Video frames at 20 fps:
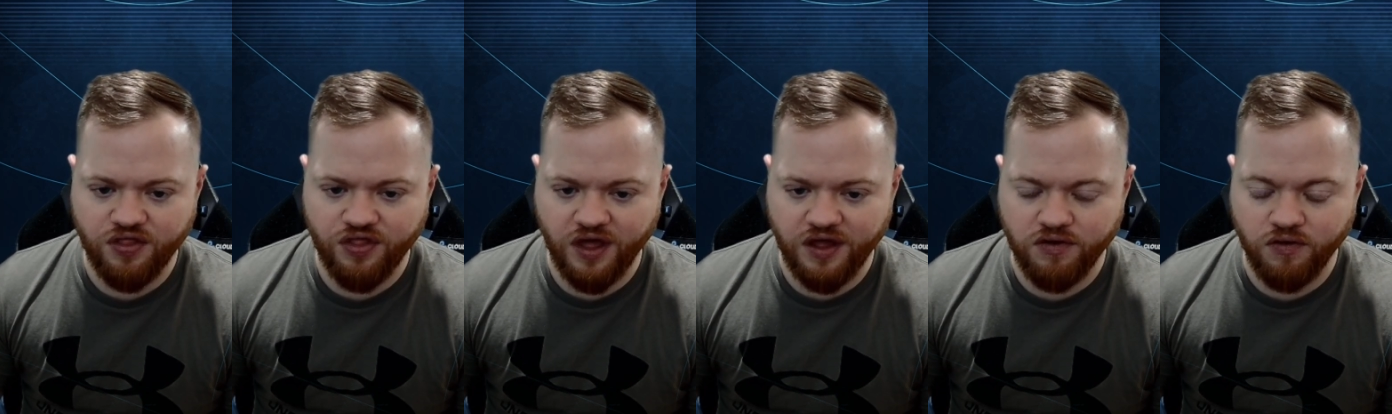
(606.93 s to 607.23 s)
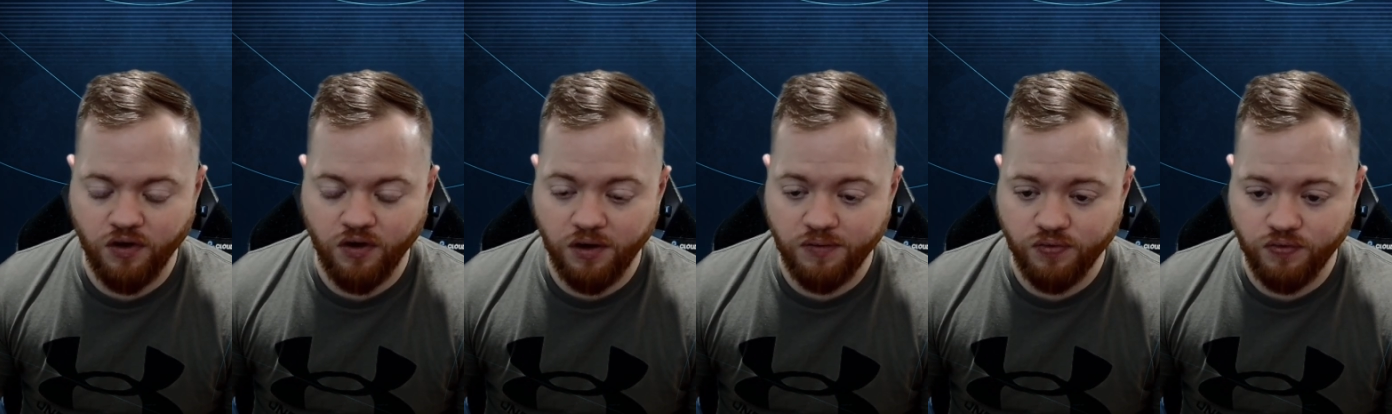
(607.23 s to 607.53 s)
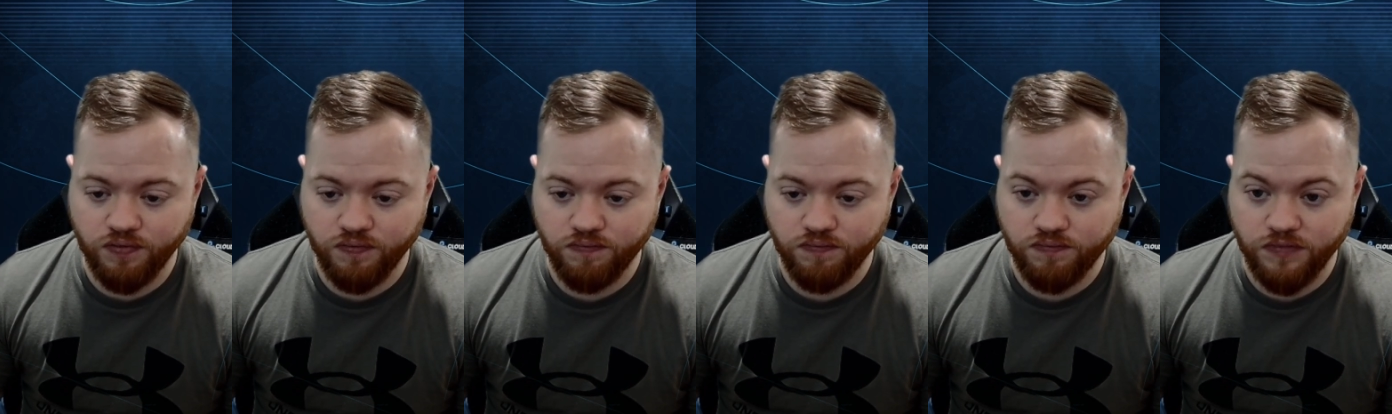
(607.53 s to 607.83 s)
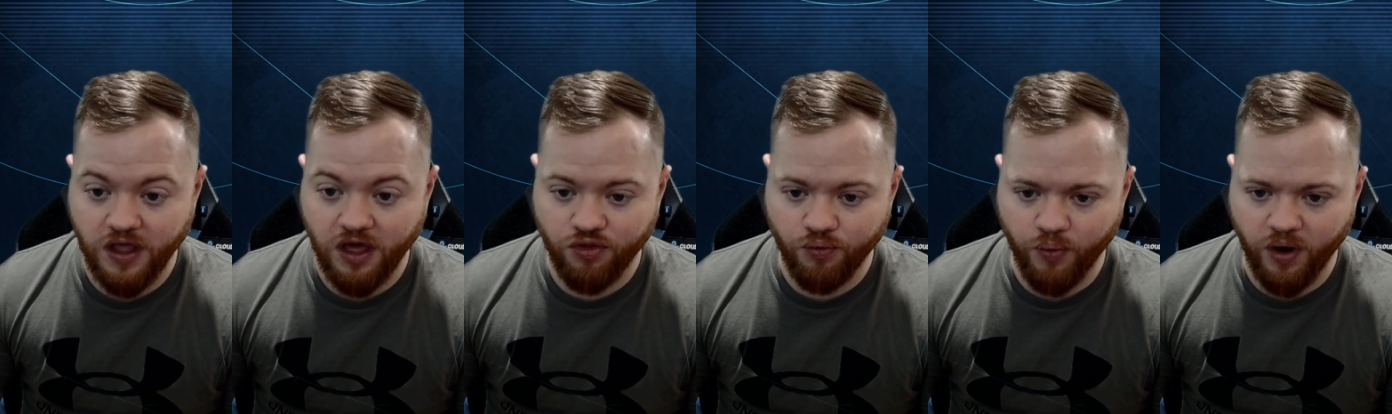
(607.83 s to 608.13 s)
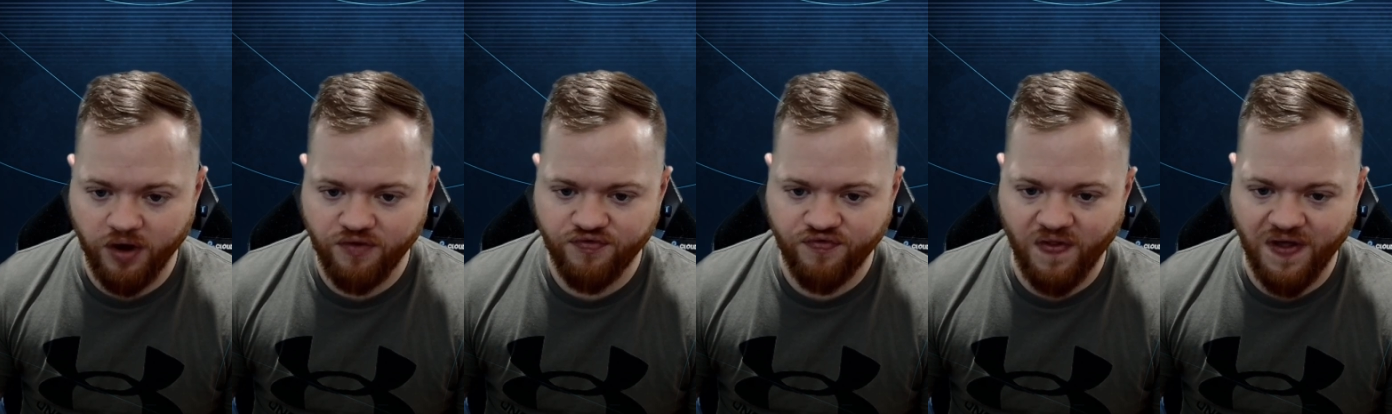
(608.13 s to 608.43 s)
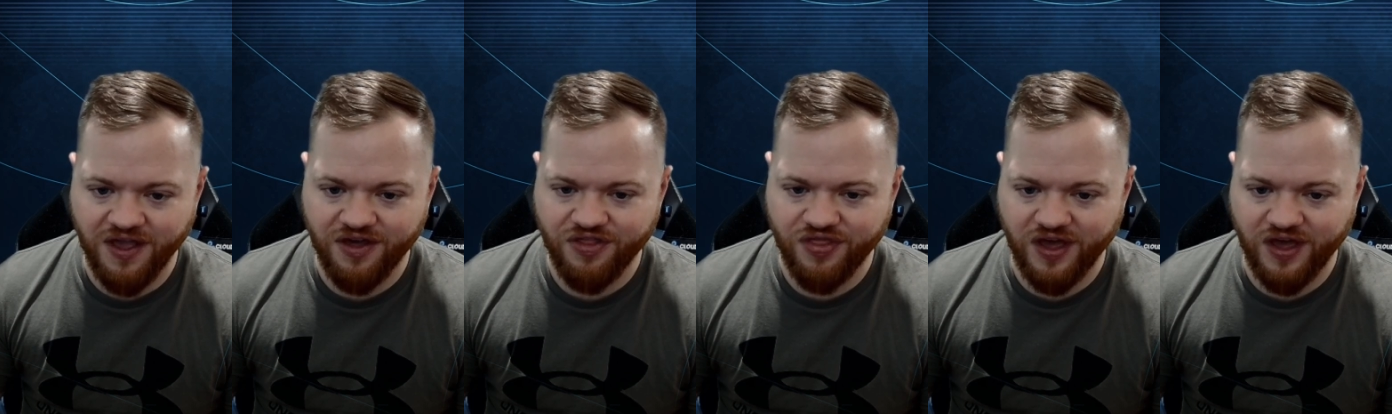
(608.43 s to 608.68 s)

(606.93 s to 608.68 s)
The right flank.